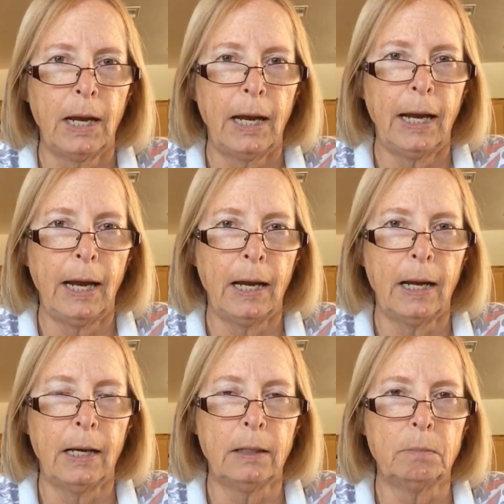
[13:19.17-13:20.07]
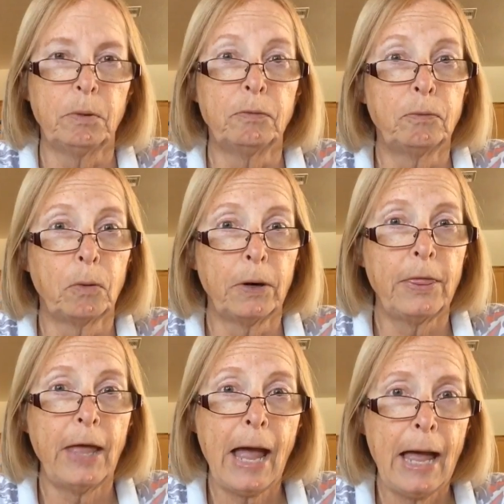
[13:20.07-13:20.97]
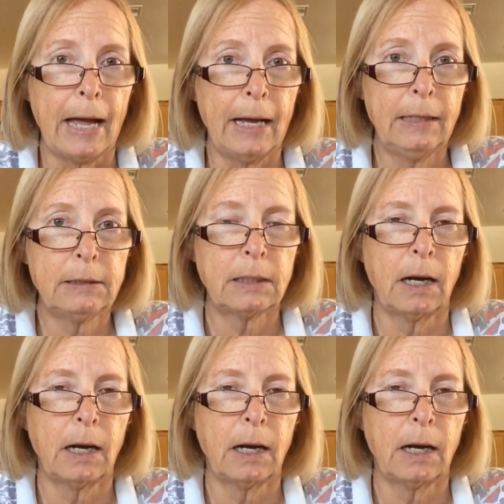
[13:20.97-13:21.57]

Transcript: And before that,